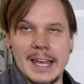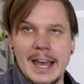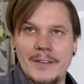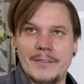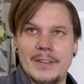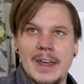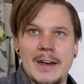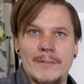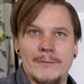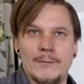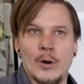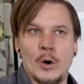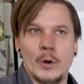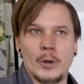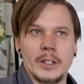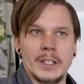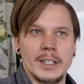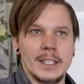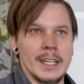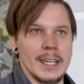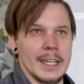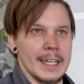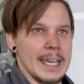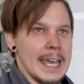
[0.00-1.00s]
have that
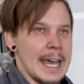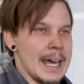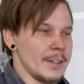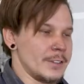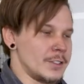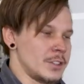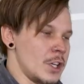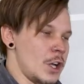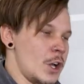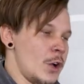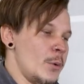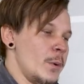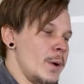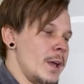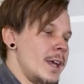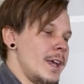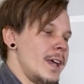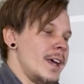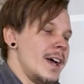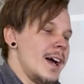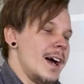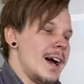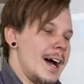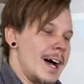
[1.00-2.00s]
folding kick out, so
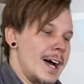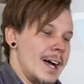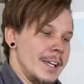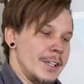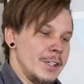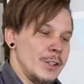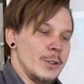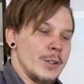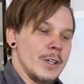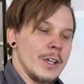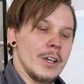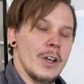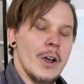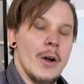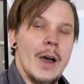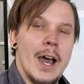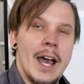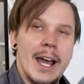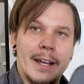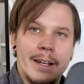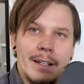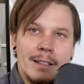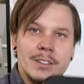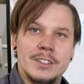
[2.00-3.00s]
you can go
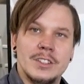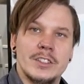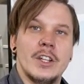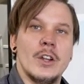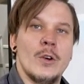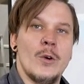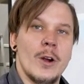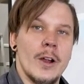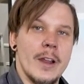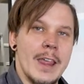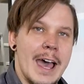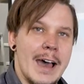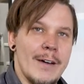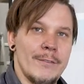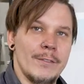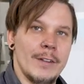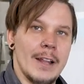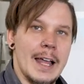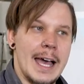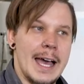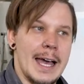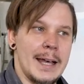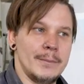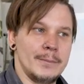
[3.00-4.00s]
ahead and store that
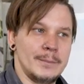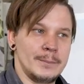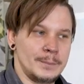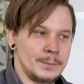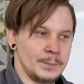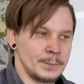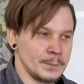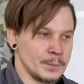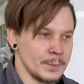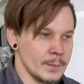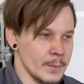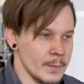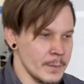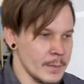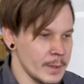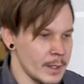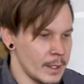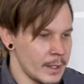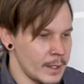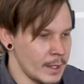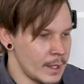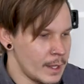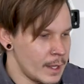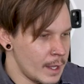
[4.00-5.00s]
flat.
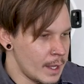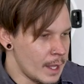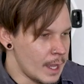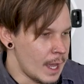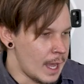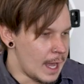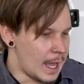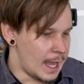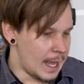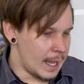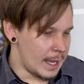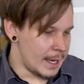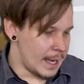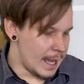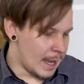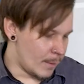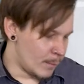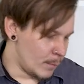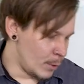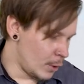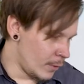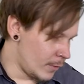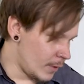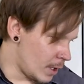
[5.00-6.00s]
Now
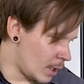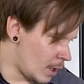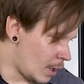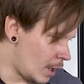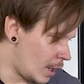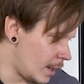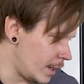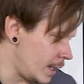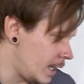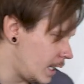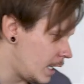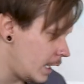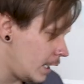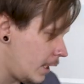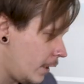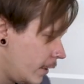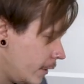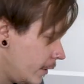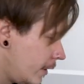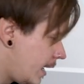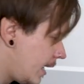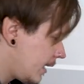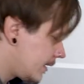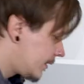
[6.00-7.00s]
moving on
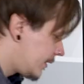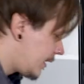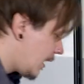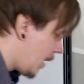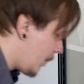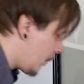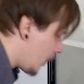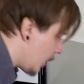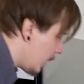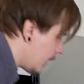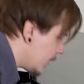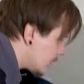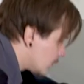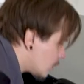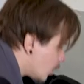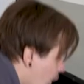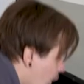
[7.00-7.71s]
here, next up is